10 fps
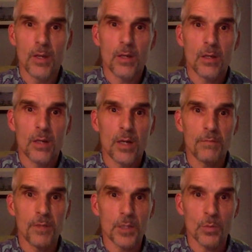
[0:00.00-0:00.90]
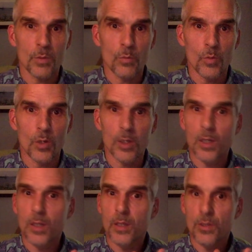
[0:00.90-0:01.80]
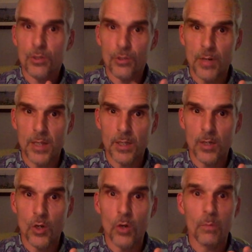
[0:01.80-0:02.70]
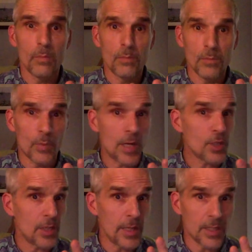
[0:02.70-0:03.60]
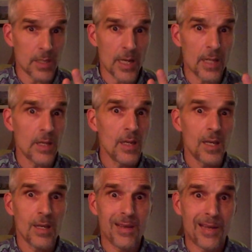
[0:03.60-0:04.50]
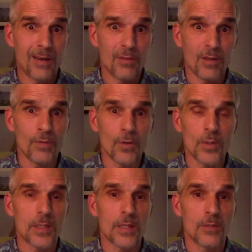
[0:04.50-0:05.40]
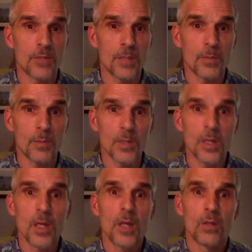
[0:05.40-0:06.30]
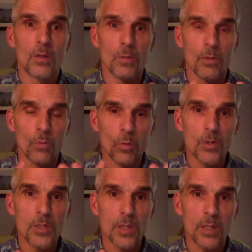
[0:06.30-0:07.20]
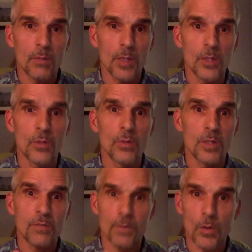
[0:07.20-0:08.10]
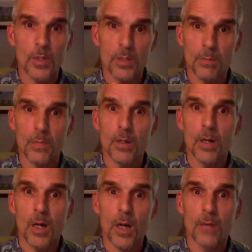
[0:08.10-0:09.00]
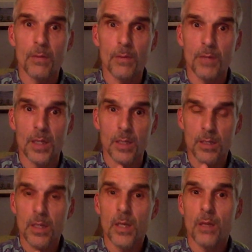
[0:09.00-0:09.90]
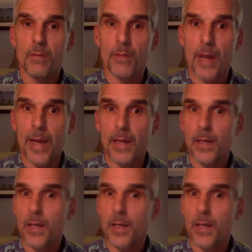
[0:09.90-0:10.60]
conflicts with work, stress at home, depression, anxiety, and are very focused on their symptoms, the worst thing that we can do is focus them on the things that